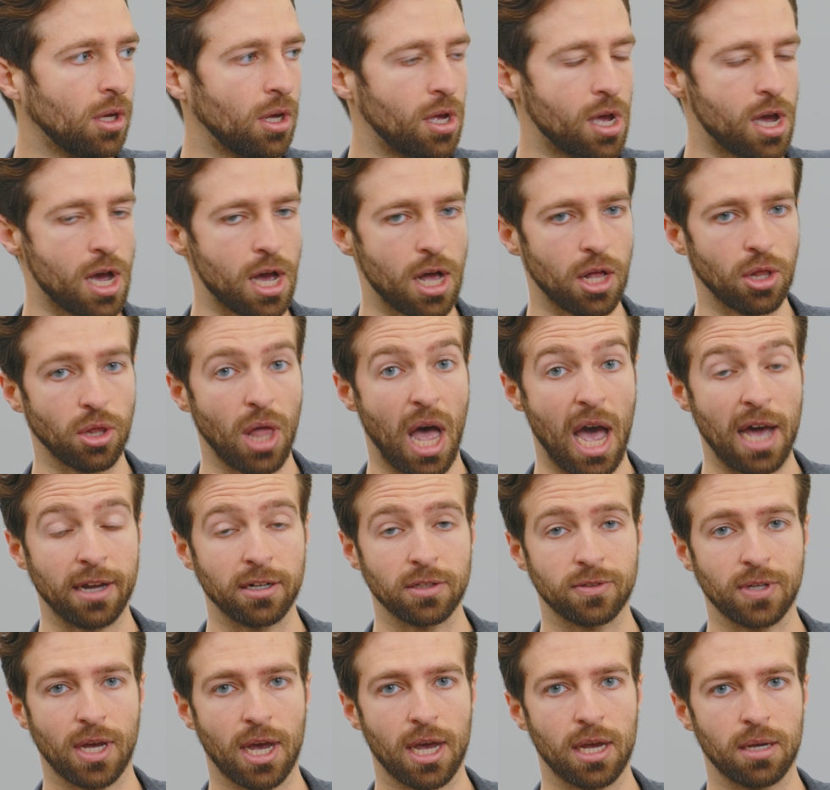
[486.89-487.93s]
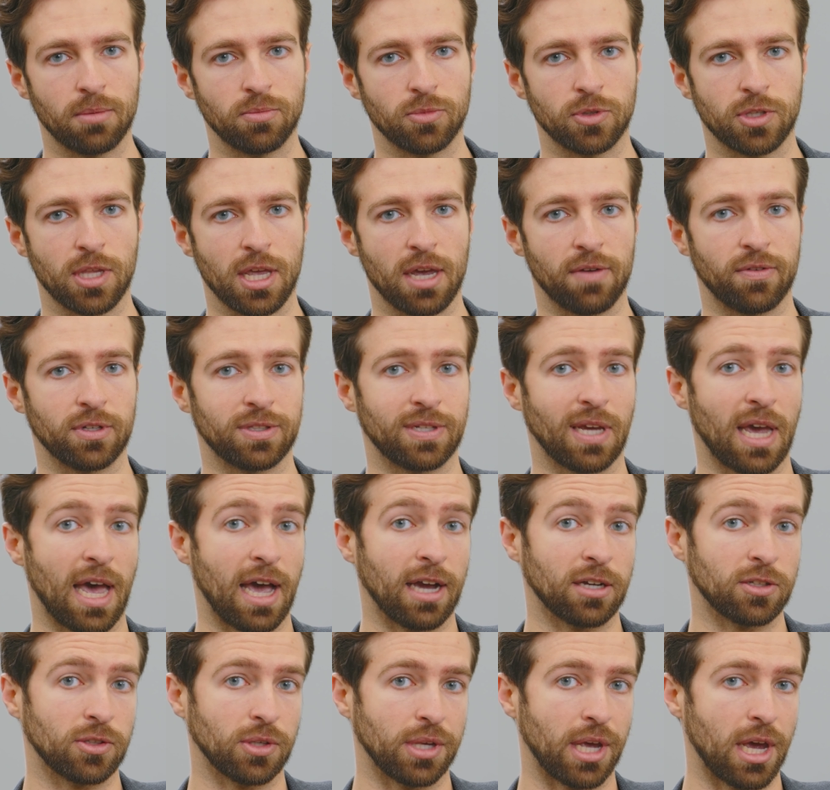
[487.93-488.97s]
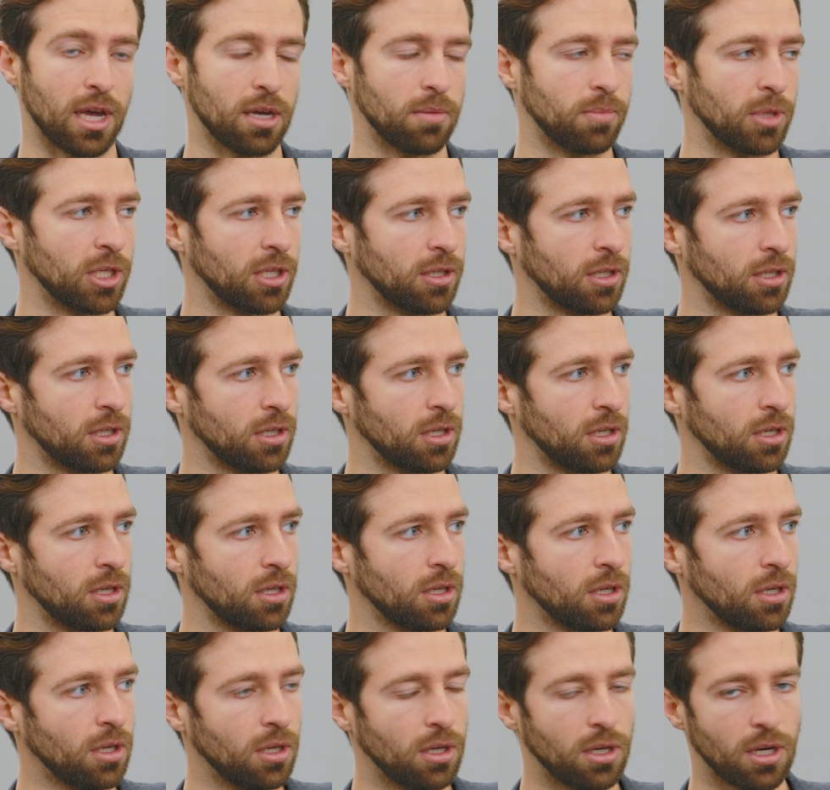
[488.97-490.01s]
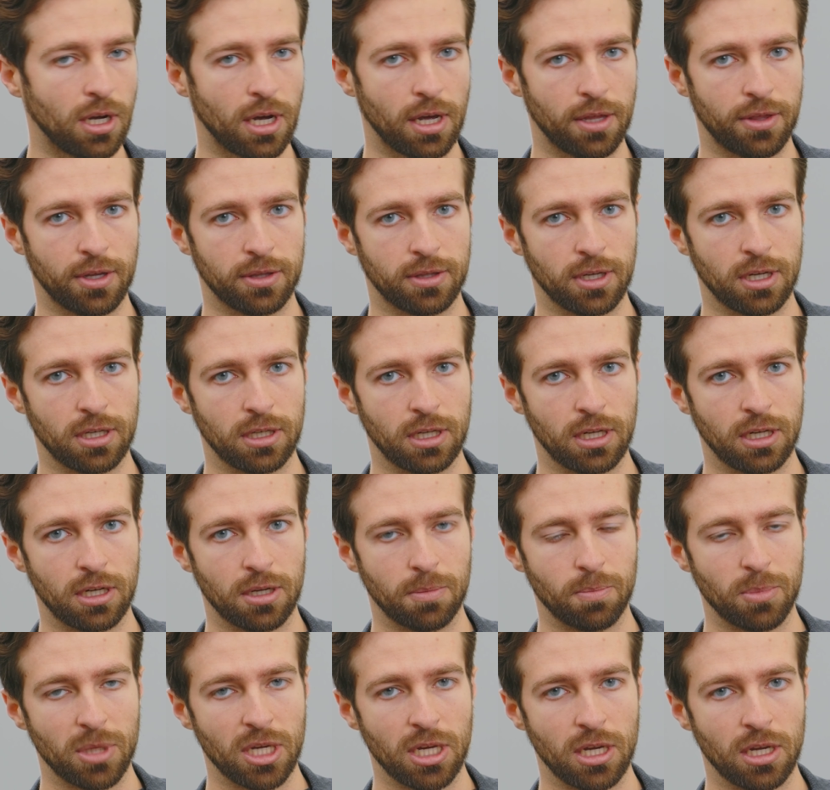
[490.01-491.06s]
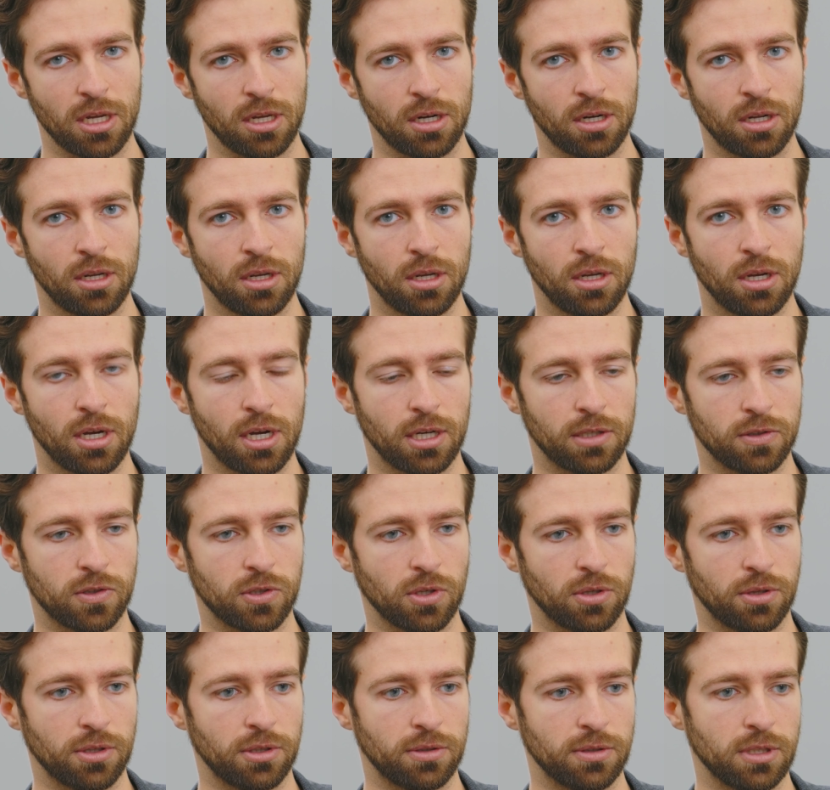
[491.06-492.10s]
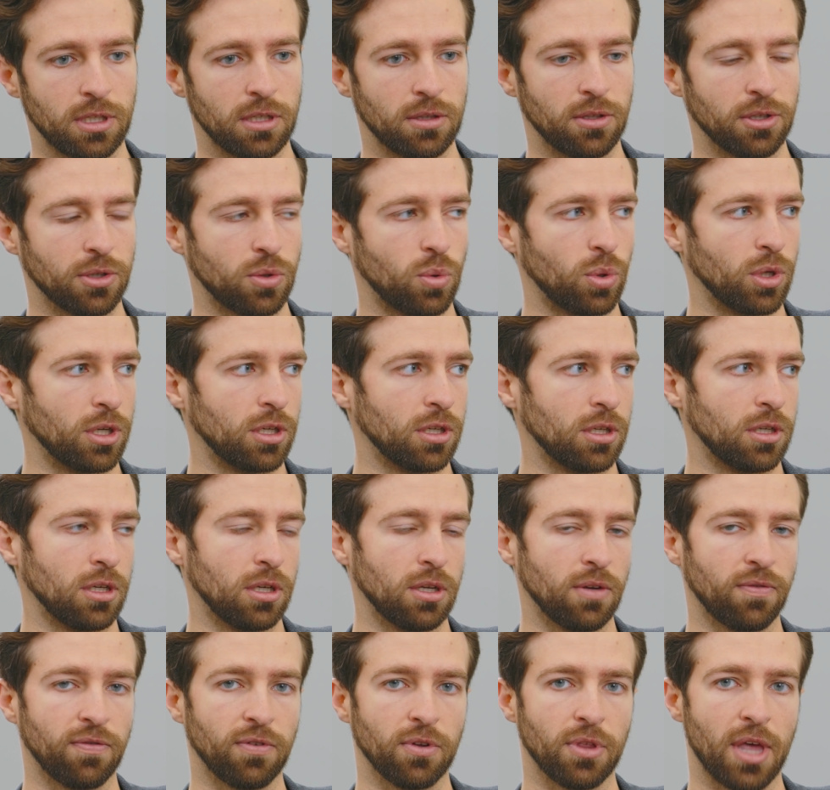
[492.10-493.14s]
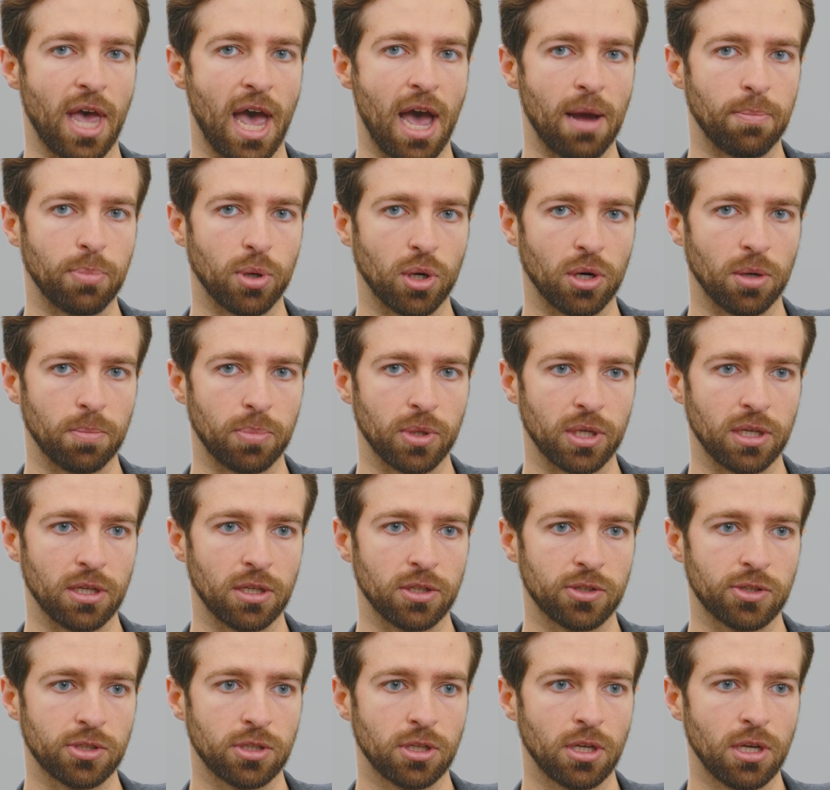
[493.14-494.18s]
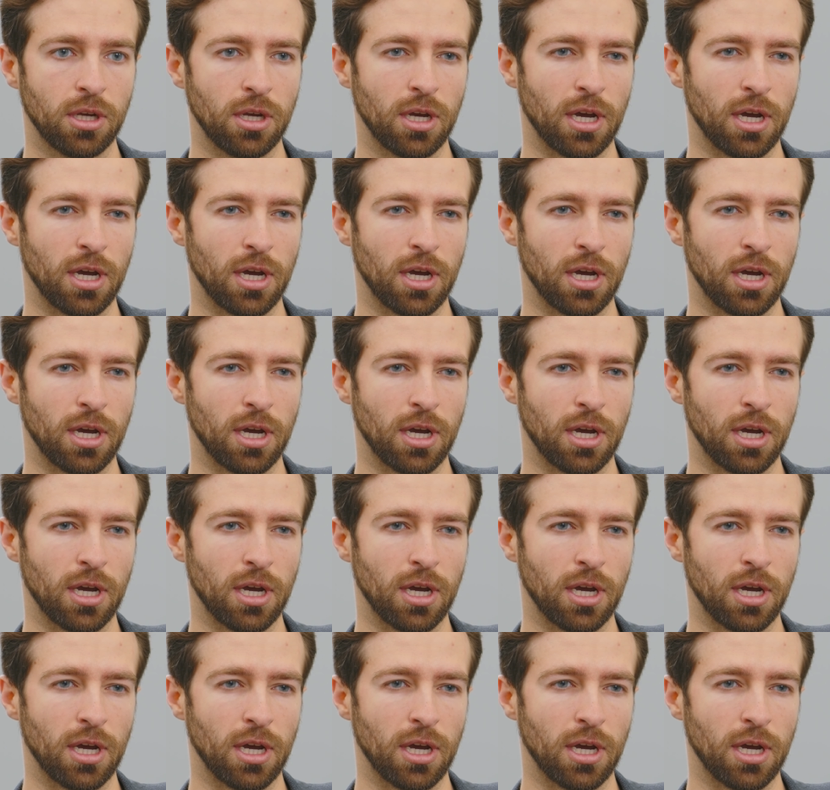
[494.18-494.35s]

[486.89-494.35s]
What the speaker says: A lot of times they have a tax liability that they need to meet, and so they'll need liquidity for that purpose.